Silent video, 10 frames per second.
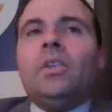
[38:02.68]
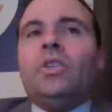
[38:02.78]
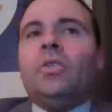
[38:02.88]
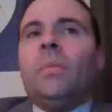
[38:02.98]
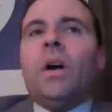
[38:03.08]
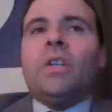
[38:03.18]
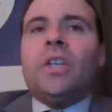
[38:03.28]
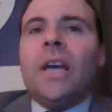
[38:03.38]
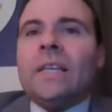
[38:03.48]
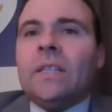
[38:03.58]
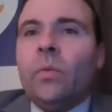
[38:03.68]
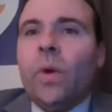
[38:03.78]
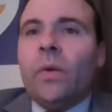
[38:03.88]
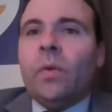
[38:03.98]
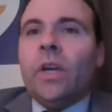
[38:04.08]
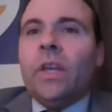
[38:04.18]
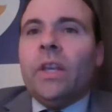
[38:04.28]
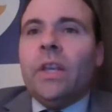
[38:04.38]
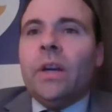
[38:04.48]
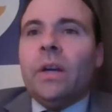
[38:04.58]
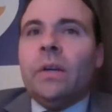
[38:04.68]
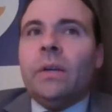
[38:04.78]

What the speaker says: Jamar Chase can win Rookie of the Year.